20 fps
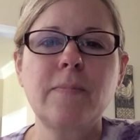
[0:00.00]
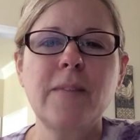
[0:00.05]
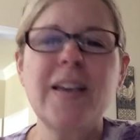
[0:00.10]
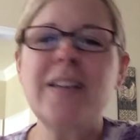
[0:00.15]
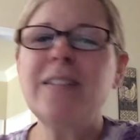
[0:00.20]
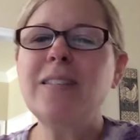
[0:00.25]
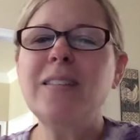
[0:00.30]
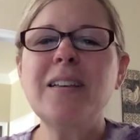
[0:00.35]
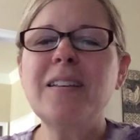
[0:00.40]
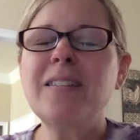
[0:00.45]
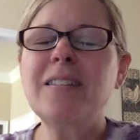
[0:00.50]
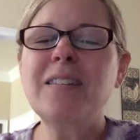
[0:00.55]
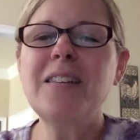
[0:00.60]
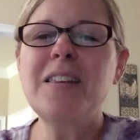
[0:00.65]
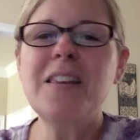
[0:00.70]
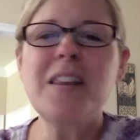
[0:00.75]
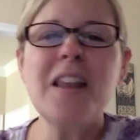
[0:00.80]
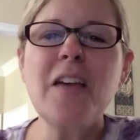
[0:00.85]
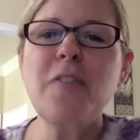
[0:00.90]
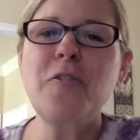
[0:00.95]
he says
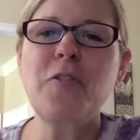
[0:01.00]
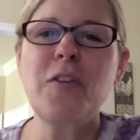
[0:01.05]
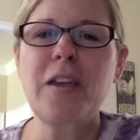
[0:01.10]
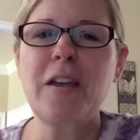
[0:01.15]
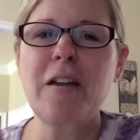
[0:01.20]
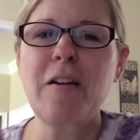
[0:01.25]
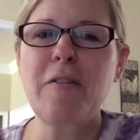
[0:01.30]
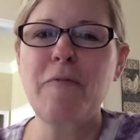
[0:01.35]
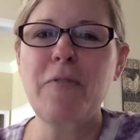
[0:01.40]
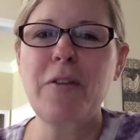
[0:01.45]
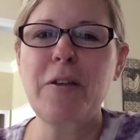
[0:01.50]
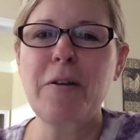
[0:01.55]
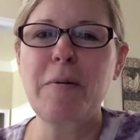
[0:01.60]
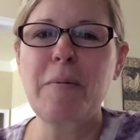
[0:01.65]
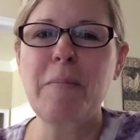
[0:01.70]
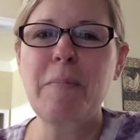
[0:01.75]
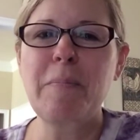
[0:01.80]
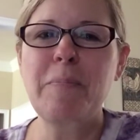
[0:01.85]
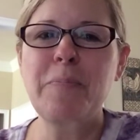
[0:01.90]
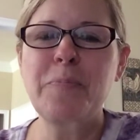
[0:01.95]
nothing of him.
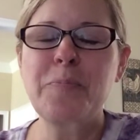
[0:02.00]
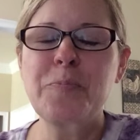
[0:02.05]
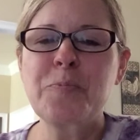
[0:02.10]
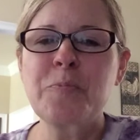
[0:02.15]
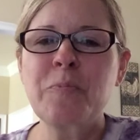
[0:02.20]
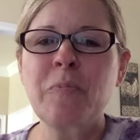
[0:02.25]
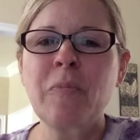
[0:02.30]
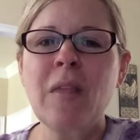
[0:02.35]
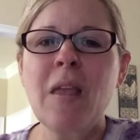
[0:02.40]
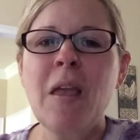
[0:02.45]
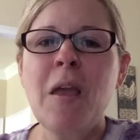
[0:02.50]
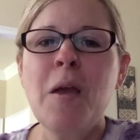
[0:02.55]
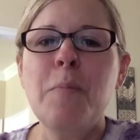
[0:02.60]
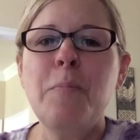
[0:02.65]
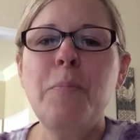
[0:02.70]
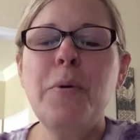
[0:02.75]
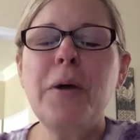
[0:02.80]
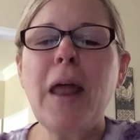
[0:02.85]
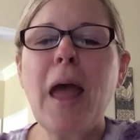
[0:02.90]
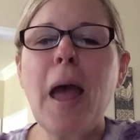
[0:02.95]

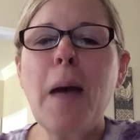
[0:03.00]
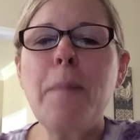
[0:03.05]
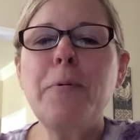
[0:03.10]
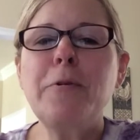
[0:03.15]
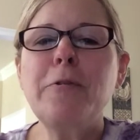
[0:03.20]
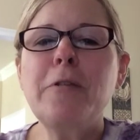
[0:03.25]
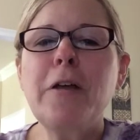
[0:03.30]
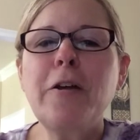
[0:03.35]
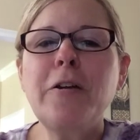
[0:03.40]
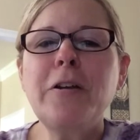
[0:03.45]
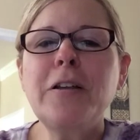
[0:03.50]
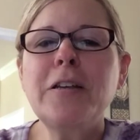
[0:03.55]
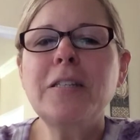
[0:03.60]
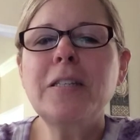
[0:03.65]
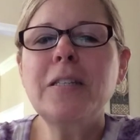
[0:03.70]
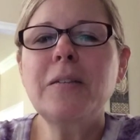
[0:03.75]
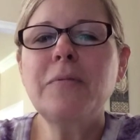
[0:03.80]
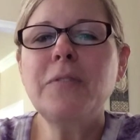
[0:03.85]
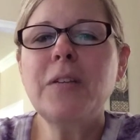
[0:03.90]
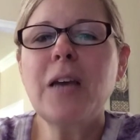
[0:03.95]
But
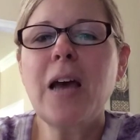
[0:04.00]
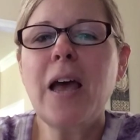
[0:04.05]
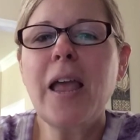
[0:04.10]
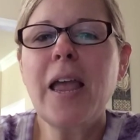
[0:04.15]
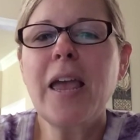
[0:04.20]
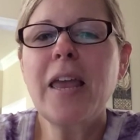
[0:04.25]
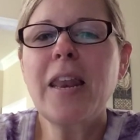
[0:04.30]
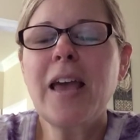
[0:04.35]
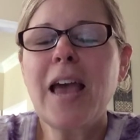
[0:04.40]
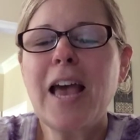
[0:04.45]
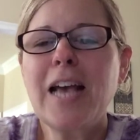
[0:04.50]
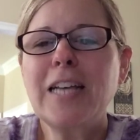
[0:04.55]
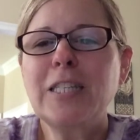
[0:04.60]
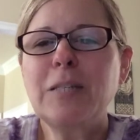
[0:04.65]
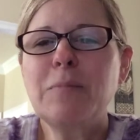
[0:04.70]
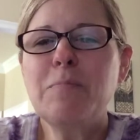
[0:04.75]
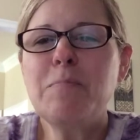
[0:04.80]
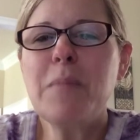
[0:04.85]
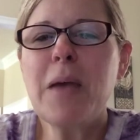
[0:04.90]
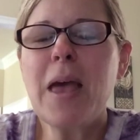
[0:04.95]
Apollonius of Tyana
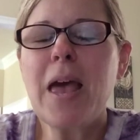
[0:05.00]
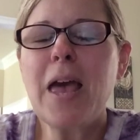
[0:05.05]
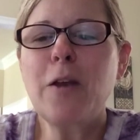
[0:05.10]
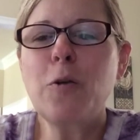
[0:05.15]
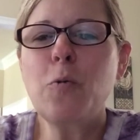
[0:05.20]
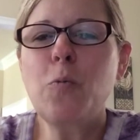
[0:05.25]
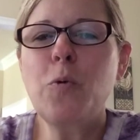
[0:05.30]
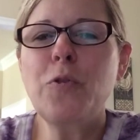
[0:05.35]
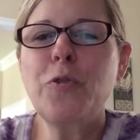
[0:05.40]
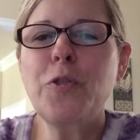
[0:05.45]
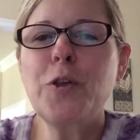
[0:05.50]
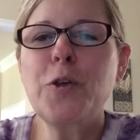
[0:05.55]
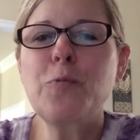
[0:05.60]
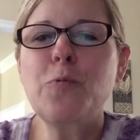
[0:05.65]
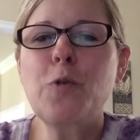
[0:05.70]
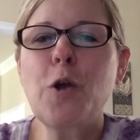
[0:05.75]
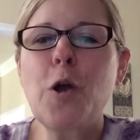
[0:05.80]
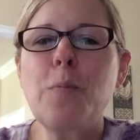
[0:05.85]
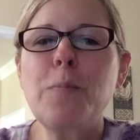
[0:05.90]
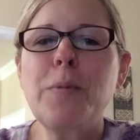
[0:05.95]
has met with the
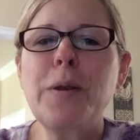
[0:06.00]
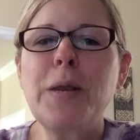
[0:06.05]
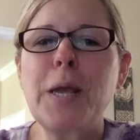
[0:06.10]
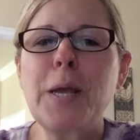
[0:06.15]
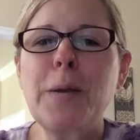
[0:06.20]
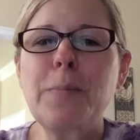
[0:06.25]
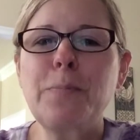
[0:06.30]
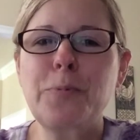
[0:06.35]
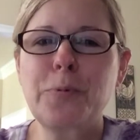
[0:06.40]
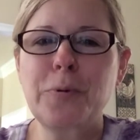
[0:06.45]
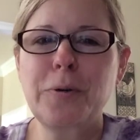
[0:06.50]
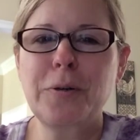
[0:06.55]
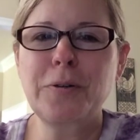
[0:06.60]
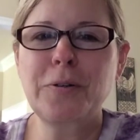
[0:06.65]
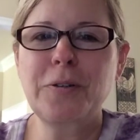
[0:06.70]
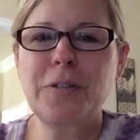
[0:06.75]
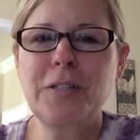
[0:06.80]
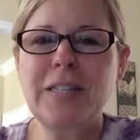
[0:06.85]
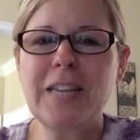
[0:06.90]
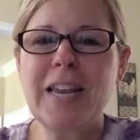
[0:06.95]
Roman
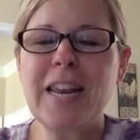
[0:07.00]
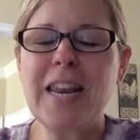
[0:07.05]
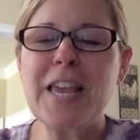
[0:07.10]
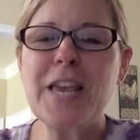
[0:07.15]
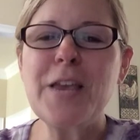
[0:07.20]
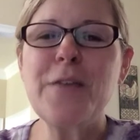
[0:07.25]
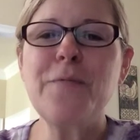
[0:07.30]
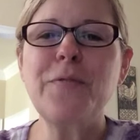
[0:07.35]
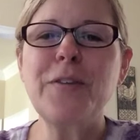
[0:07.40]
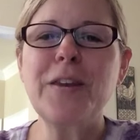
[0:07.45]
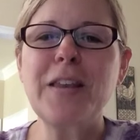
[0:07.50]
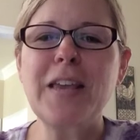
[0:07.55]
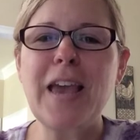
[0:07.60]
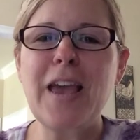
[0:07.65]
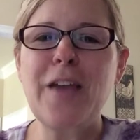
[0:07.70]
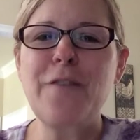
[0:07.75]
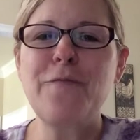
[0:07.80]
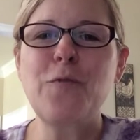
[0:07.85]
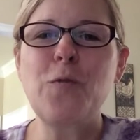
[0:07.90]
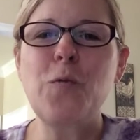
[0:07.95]
emperors and even
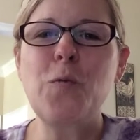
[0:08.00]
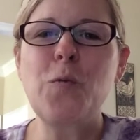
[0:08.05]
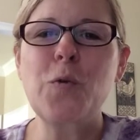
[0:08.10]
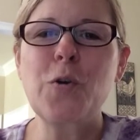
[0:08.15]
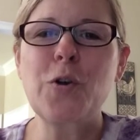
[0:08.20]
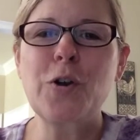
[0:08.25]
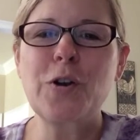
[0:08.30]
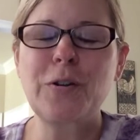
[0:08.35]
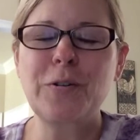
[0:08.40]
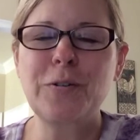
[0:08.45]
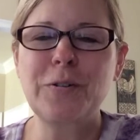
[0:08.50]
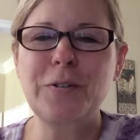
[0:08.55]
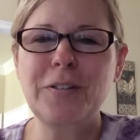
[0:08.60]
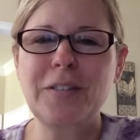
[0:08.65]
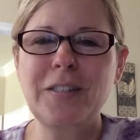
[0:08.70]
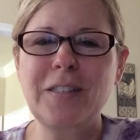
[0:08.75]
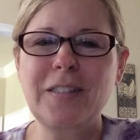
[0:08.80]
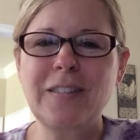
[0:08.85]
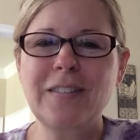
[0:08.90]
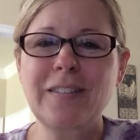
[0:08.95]
gave
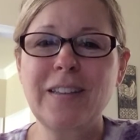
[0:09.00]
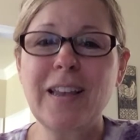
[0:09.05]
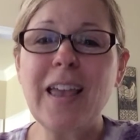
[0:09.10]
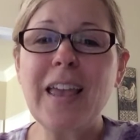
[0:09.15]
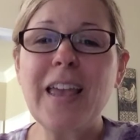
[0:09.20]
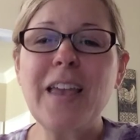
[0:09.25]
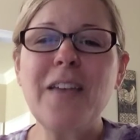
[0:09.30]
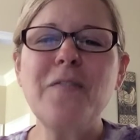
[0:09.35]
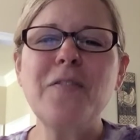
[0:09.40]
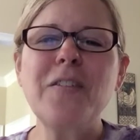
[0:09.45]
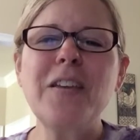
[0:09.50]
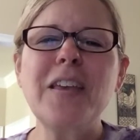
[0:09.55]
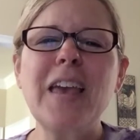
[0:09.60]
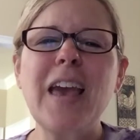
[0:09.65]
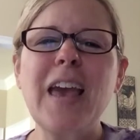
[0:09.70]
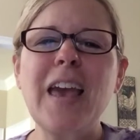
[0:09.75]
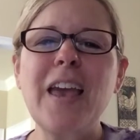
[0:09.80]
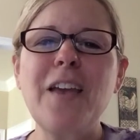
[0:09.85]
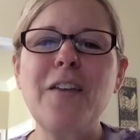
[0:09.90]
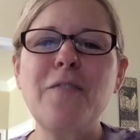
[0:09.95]
oracles, even
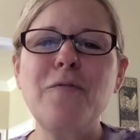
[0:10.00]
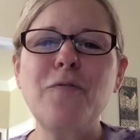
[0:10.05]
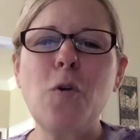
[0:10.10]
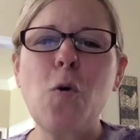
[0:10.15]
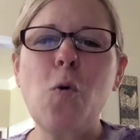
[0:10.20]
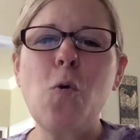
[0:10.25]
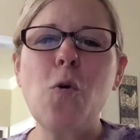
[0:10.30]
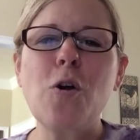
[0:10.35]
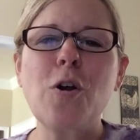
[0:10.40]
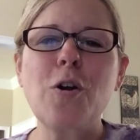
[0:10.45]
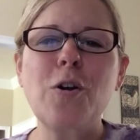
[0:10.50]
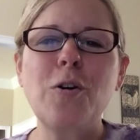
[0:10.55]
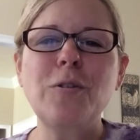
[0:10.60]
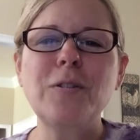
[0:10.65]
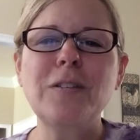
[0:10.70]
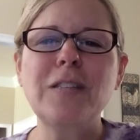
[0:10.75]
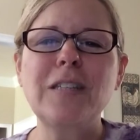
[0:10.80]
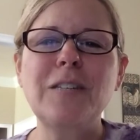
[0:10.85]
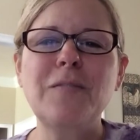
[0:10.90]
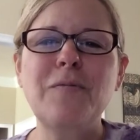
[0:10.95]
gave
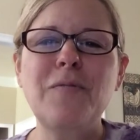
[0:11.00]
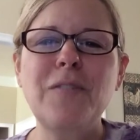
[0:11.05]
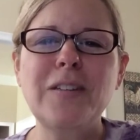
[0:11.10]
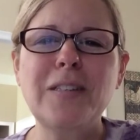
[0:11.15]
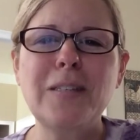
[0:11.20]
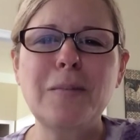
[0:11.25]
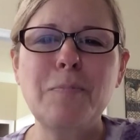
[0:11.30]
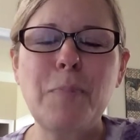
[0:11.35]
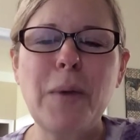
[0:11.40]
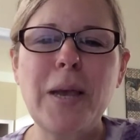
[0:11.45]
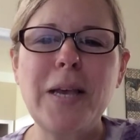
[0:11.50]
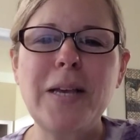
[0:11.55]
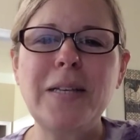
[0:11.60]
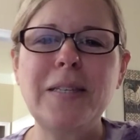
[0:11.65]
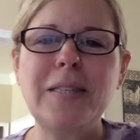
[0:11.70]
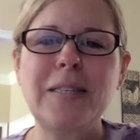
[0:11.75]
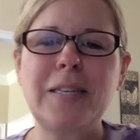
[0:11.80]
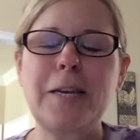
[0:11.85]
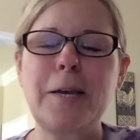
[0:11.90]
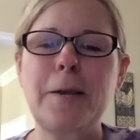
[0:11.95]
oracles to
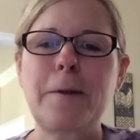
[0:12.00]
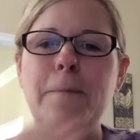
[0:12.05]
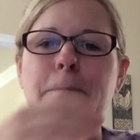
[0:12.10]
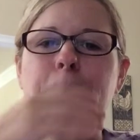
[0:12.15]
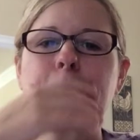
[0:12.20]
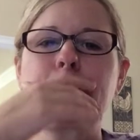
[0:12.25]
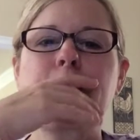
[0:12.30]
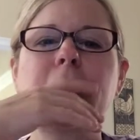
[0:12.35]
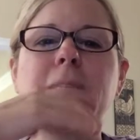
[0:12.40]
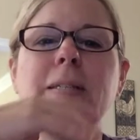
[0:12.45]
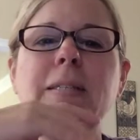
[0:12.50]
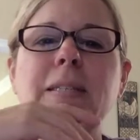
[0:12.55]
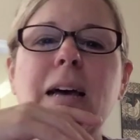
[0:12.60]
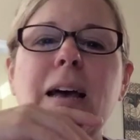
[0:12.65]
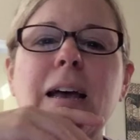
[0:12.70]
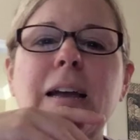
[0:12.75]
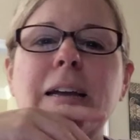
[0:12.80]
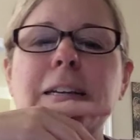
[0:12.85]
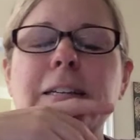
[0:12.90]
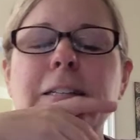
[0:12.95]
Vespasian and
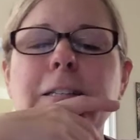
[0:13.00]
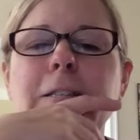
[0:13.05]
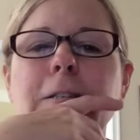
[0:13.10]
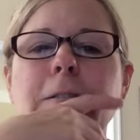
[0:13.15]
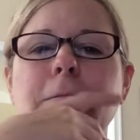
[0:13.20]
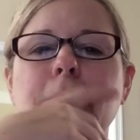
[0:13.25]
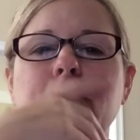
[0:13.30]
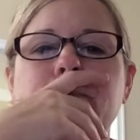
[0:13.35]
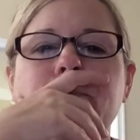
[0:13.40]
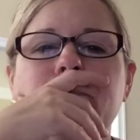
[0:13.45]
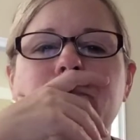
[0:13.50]
Titus.